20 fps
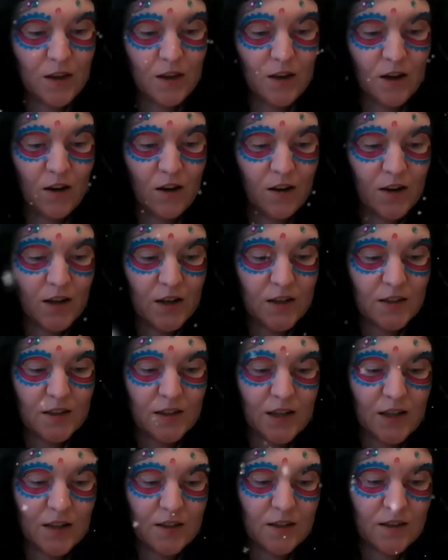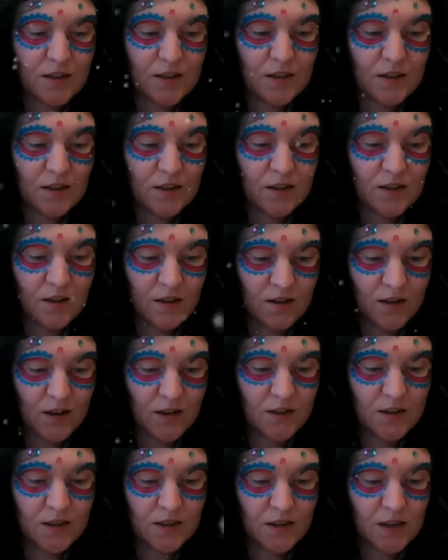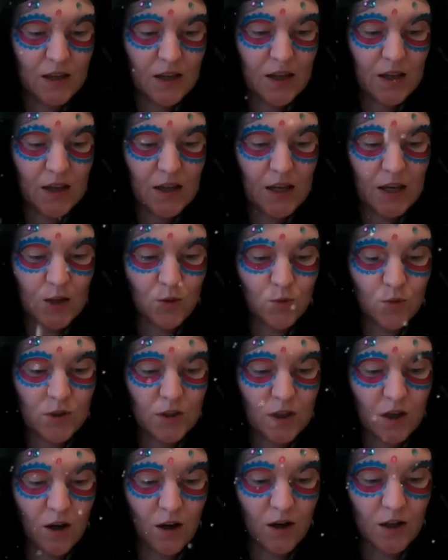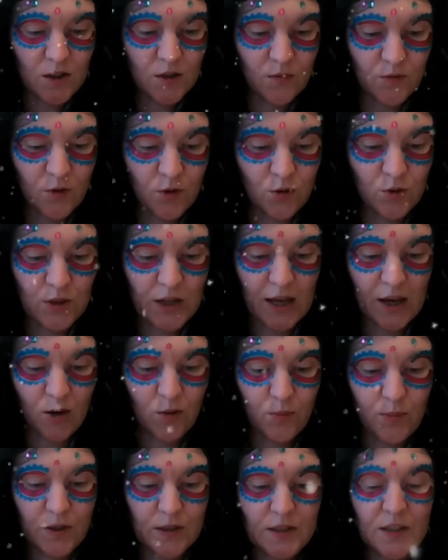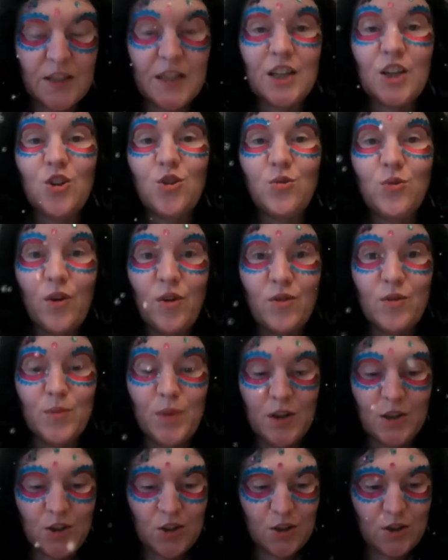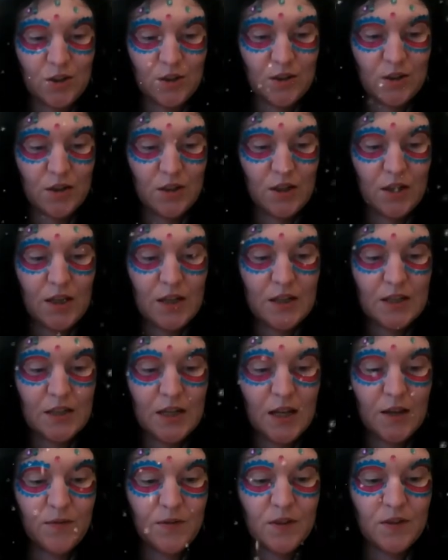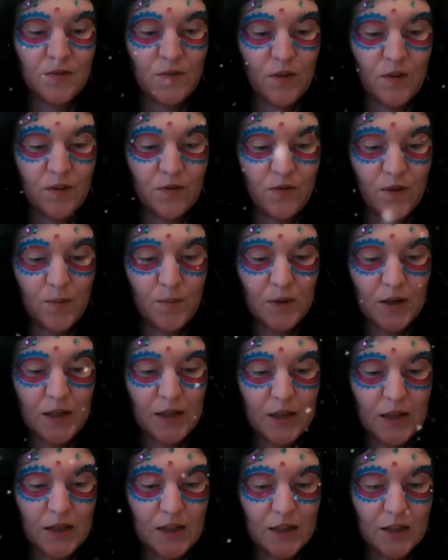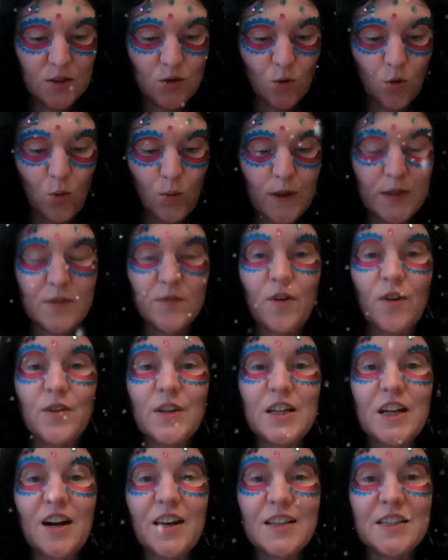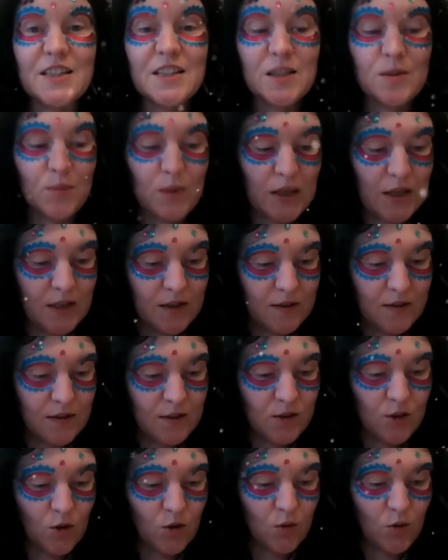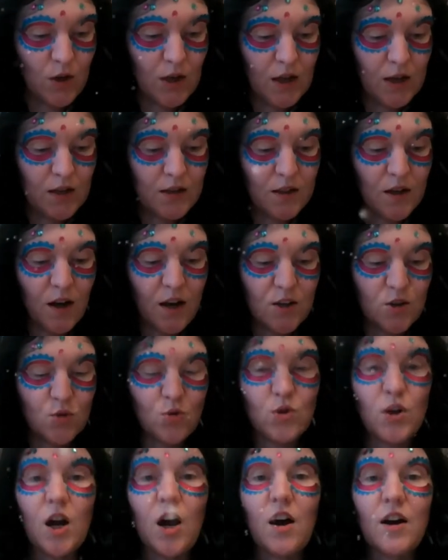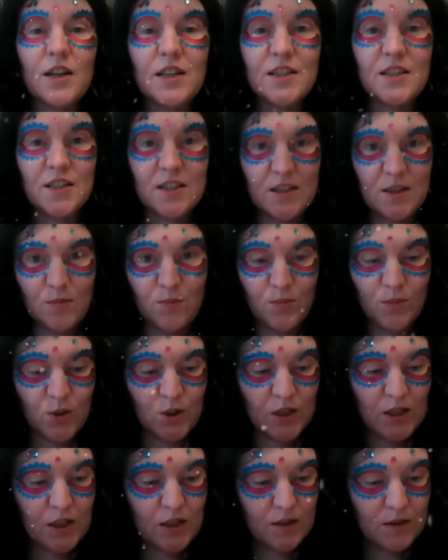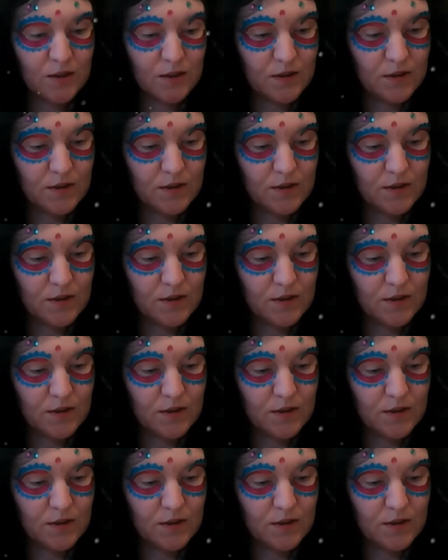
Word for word: Kind and nice. It was kind of you to help us. Thank you very much. David is very friendly. He is always very nice to me. So nice or kind to somebody